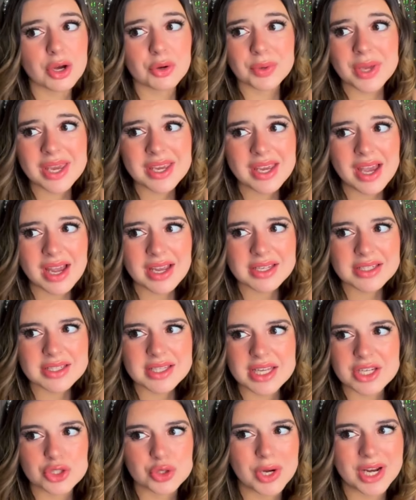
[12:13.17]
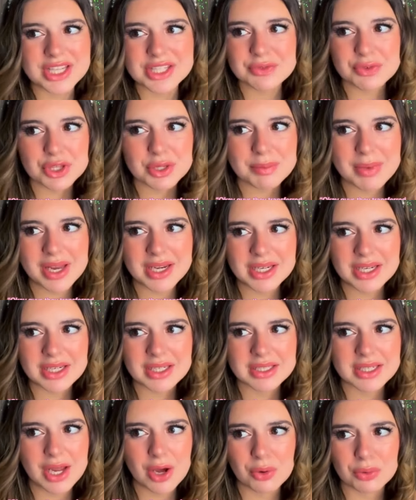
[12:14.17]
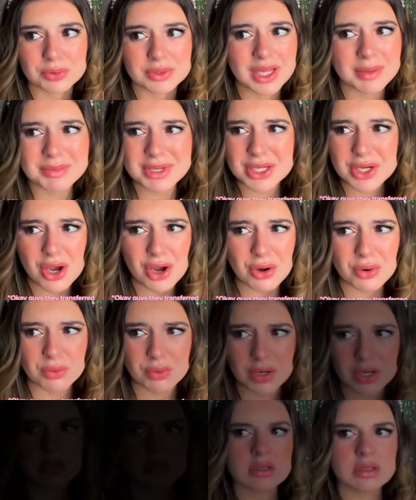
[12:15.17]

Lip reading: Okay, guys, they transferred the money. Now let me go.